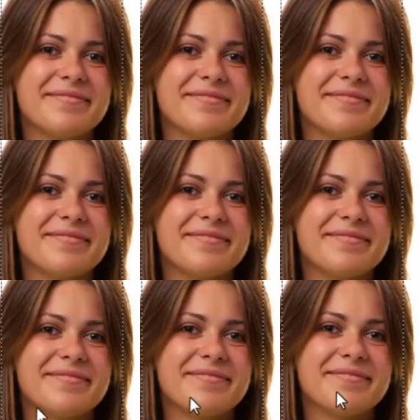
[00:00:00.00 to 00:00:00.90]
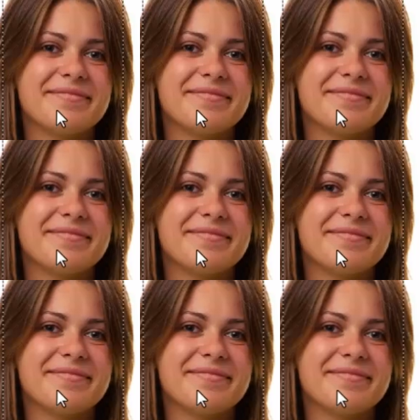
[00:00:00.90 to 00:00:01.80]

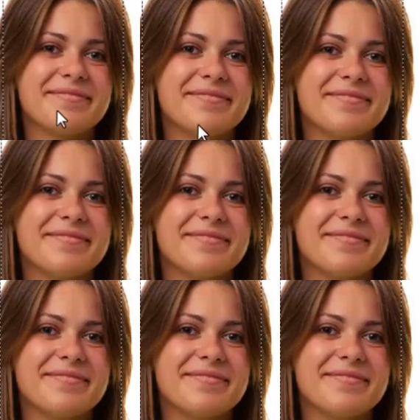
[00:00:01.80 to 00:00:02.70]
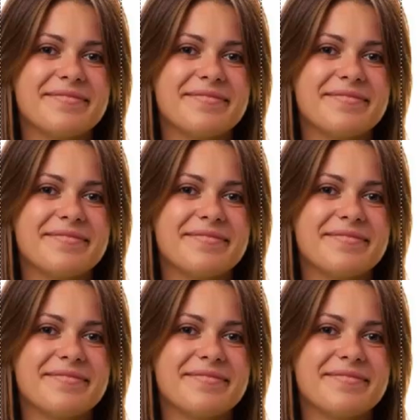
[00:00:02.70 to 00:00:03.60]

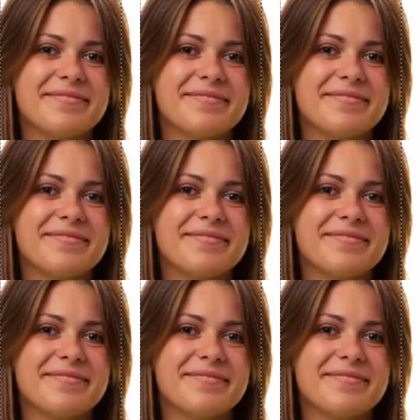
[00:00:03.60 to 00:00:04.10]
The face doesn't move, so there is nothing to read.